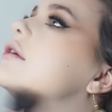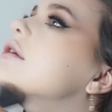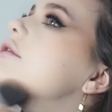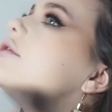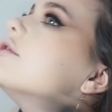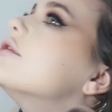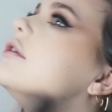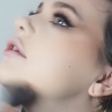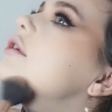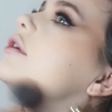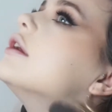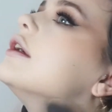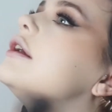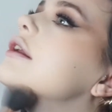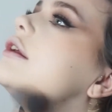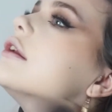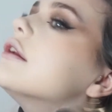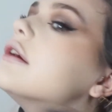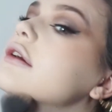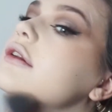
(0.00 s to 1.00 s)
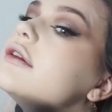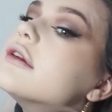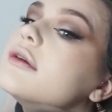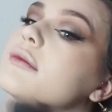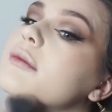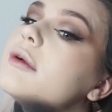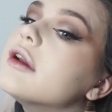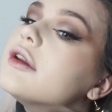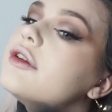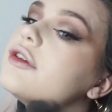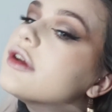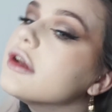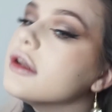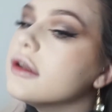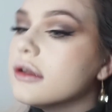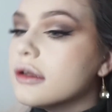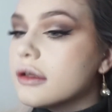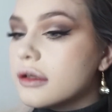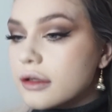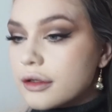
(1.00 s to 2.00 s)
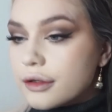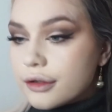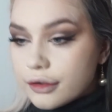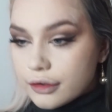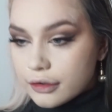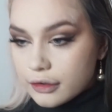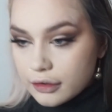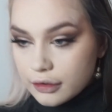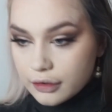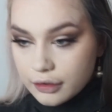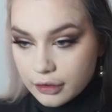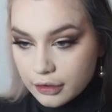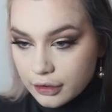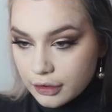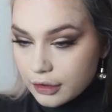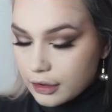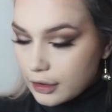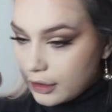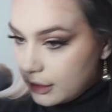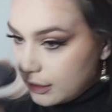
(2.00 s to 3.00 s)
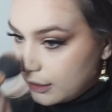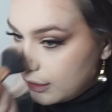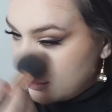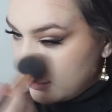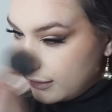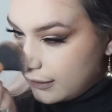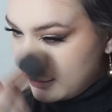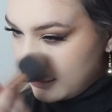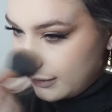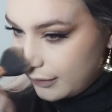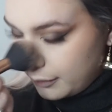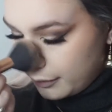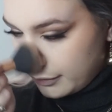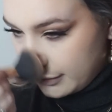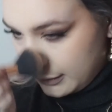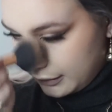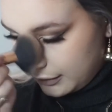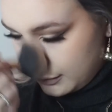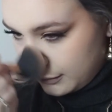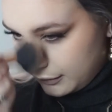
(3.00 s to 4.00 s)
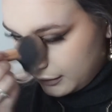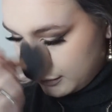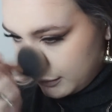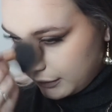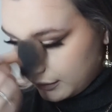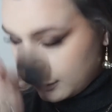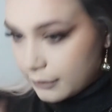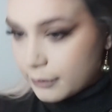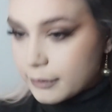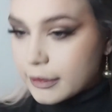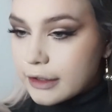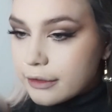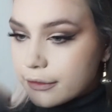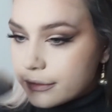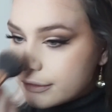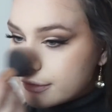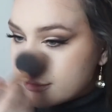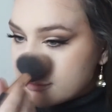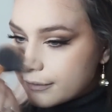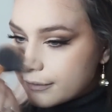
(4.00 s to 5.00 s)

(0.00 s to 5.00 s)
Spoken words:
jawline and under my chin, and then a little bit on my nose.